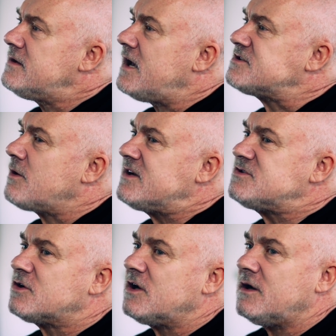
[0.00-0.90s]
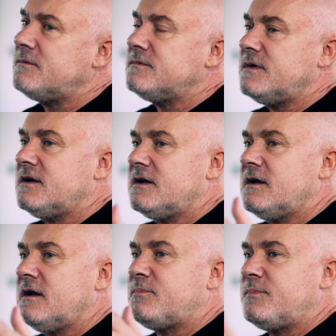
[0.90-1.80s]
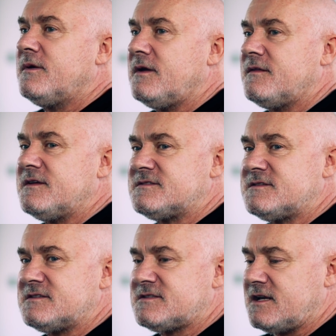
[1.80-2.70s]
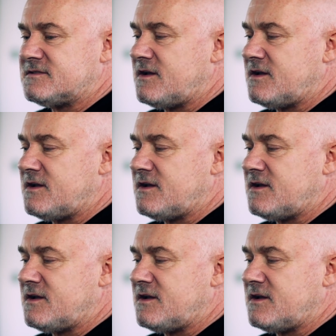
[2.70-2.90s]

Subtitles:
Yeah, so I took these things,